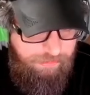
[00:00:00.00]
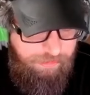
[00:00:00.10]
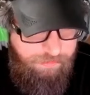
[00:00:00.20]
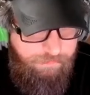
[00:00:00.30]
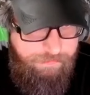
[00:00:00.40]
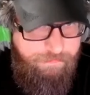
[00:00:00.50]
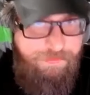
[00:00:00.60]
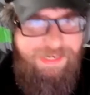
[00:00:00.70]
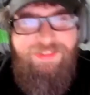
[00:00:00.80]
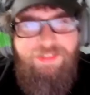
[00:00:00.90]
You've been
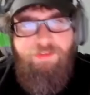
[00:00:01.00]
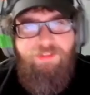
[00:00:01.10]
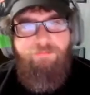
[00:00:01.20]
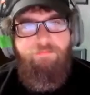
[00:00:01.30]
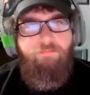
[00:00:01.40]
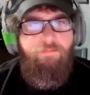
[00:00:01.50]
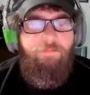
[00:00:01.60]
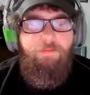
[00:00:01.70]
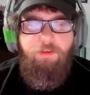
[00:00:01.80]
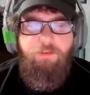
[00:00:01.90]
bathing with the
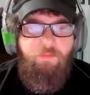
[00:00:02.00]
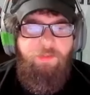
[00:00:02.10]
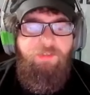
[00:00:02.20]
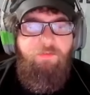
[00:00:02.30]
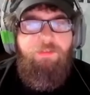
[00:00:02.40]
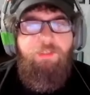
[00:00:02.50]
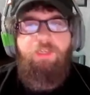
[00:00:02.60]
memos? What you?